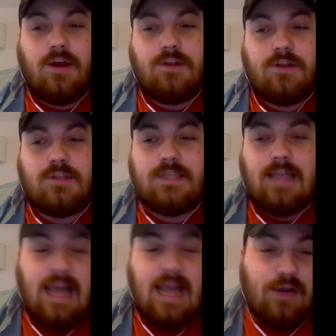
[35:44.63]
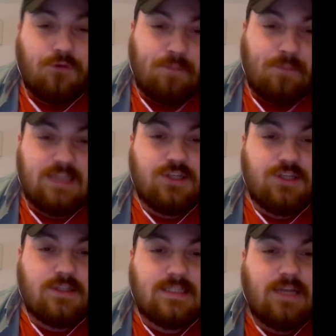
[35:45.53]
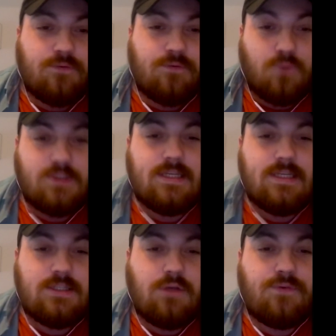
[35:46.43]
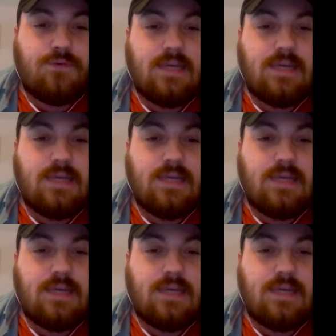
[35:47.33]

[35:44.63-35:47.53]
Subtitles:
Dustin lack of patience, it's kind of rushing stuff,